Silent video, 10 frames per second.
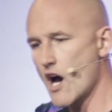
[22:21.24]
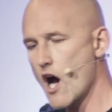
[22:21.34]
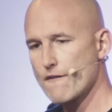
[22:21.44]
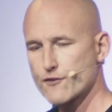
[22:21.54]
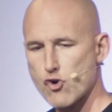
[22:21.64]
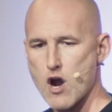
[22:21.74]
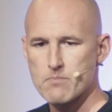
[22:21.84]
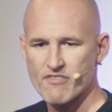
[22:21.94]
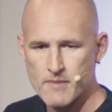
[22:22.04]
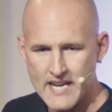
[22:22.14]

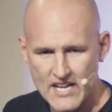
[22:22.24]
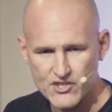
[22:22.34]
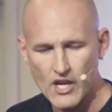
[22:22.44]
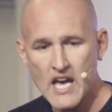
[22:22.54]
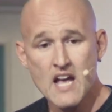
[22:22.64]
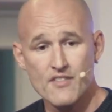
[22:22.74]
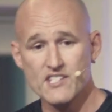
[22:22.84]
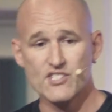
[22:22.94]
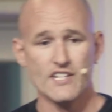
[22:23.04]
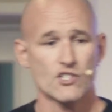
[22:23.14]
half-tribe of Manasseh. They
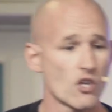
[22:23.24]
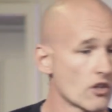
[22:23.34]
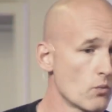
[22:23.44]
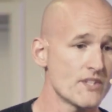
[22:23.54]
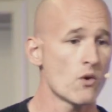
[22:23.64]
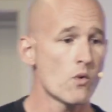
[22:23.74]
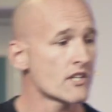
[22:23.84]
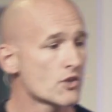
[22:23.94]
say to God, look, we don't want to